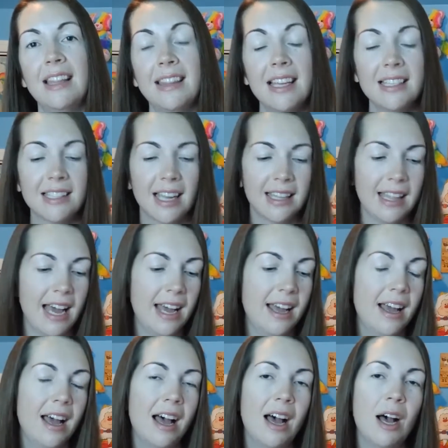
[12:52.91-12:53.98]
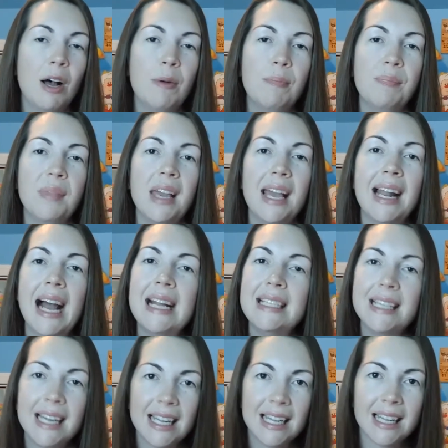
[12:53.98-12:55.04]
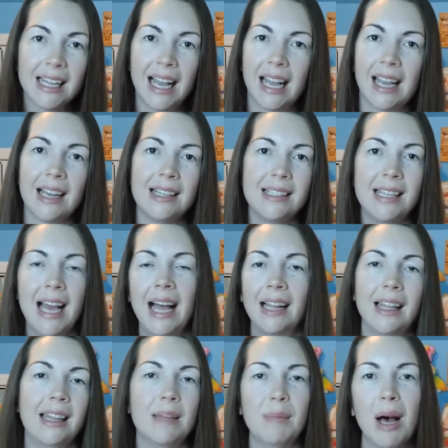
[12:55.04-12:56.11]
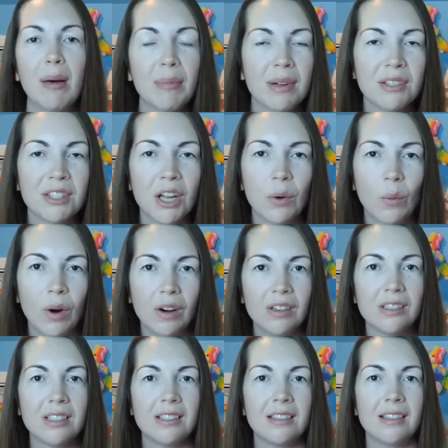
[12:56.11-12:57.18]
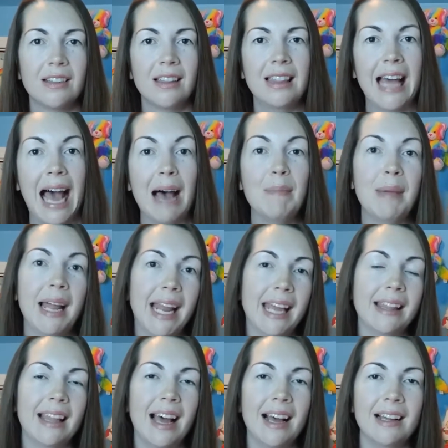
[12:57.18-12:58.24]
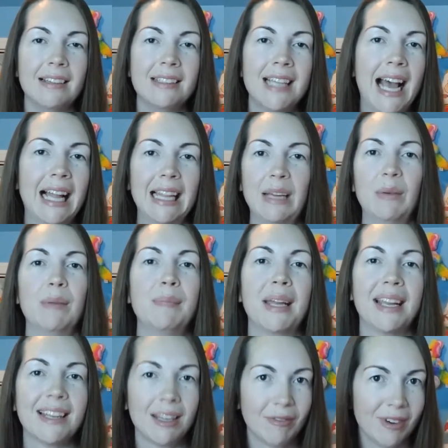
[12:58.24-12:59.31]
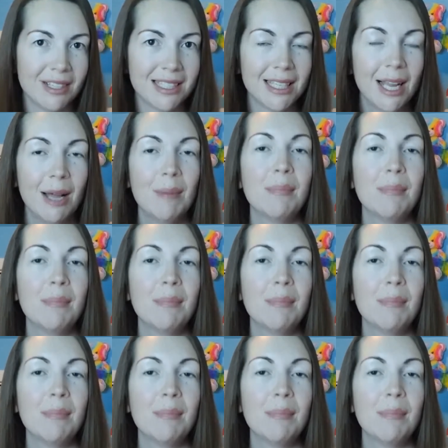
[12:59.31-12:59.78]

Things like that. Um, and I didn't like tally them up because there weren't that many that a tally would make a difference.